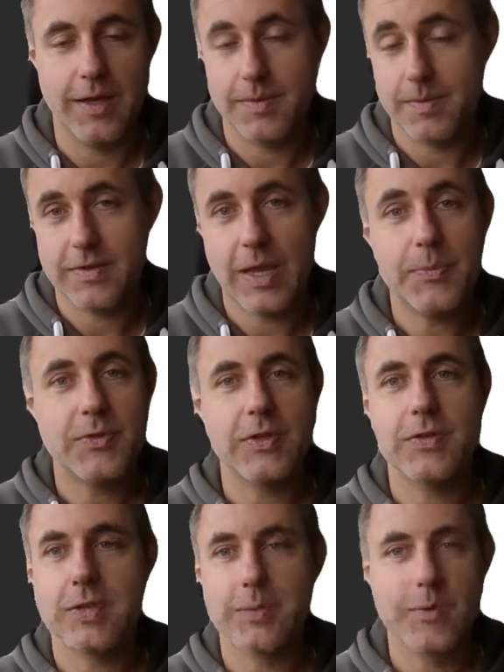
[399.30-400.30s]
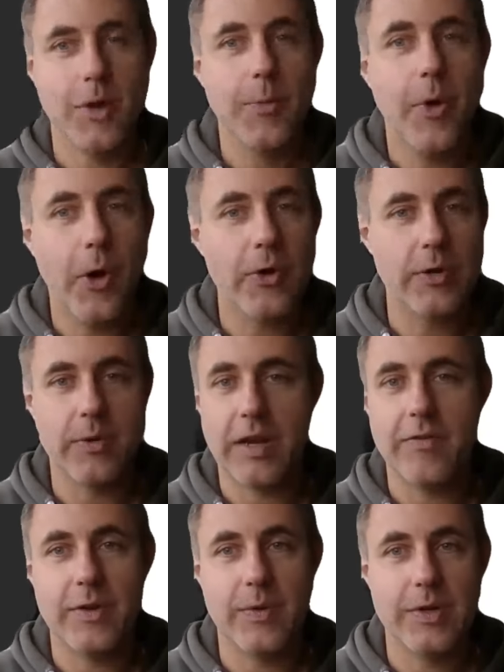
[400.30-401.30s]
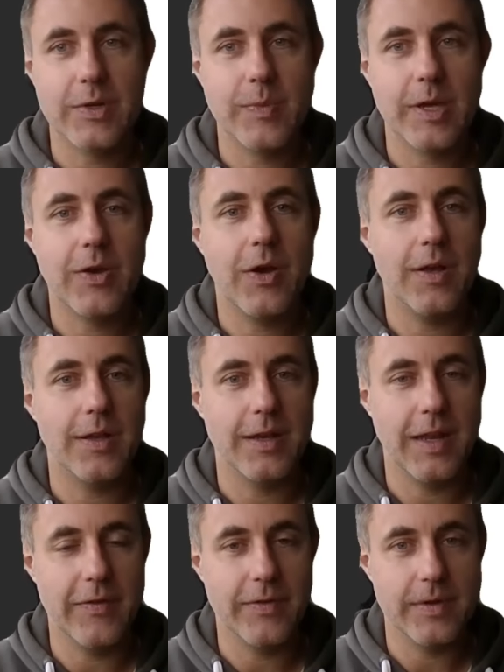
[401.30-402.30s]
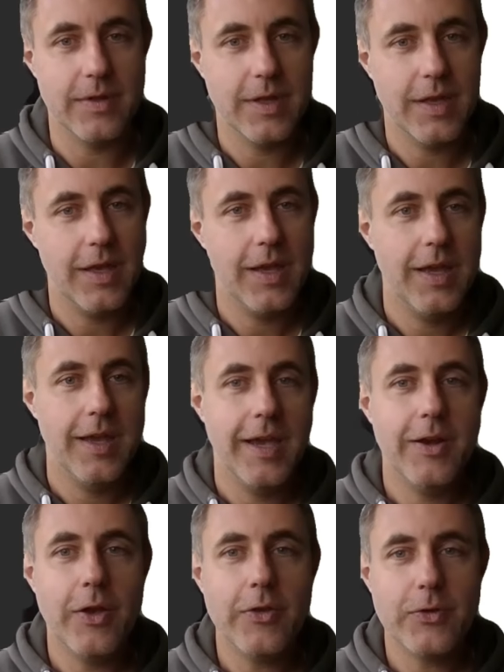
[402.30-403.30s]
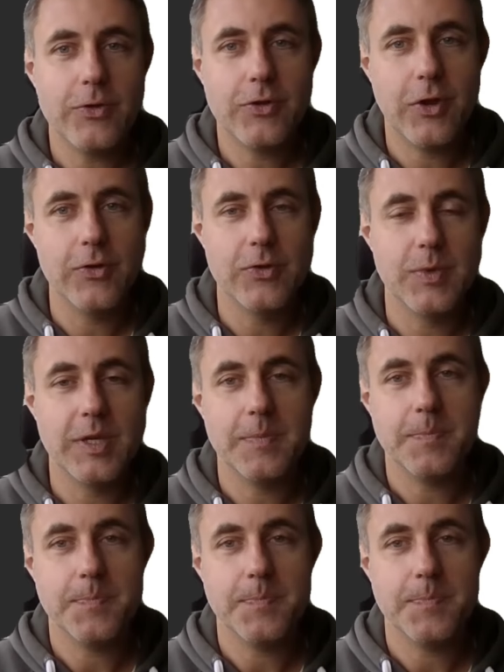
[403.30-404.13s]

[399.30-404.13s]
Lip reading: subsystem, component, whatever you want to call it, level. It also shows me